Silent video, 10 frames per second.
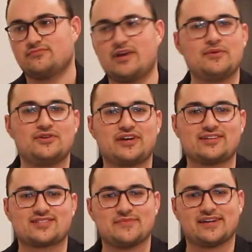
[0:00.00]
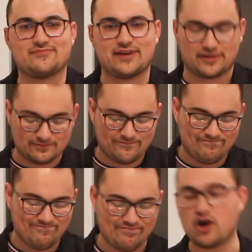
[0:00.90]
Maybe you guys can make it better.
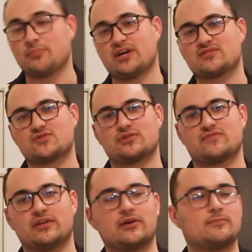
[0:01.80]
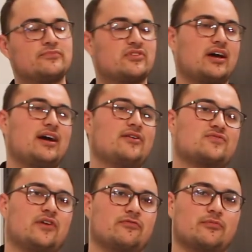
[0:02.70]
I hope you guys enjoyed this video. It was
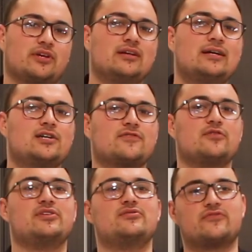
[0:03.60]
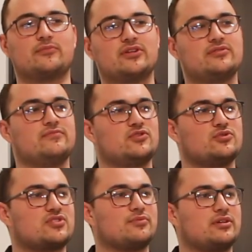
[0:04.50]
fun for me. It was fun for me to do
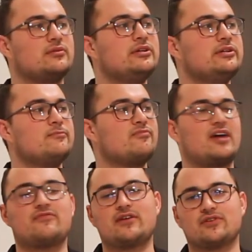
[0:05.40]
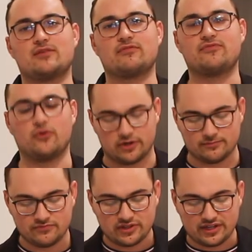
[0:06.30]
something that I've never done
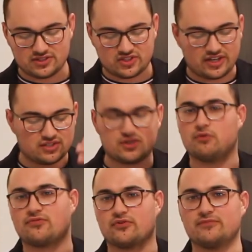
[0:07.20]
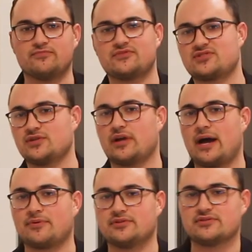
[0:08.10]
before and just kind of go for it. See what
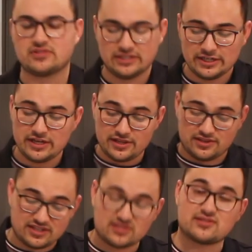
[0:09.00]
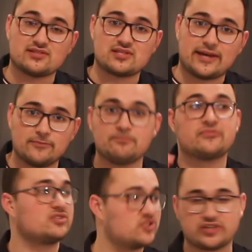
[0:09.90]
happens. This is insane.
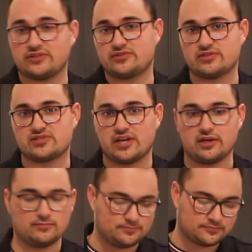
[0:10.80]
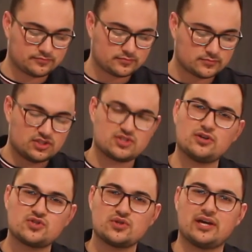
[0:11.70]
The chicken's insane. It's just
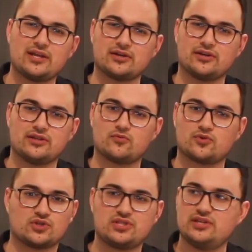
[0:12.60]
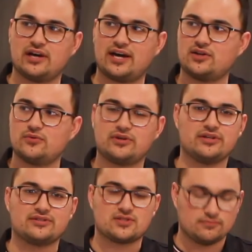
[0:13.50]
all together in the tortilla. I don't know what it
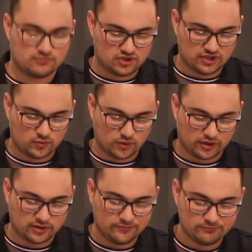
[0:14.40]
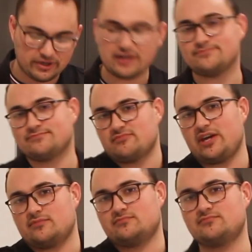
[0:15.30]
is. It just didn't work. But
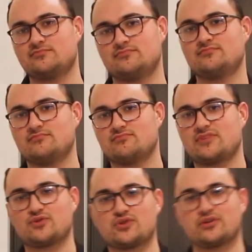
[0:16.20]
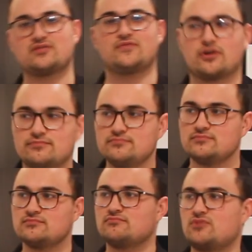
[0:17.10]
hey, that's what cooking's for.
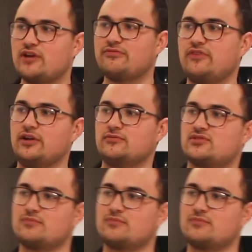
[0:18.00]
You have fun.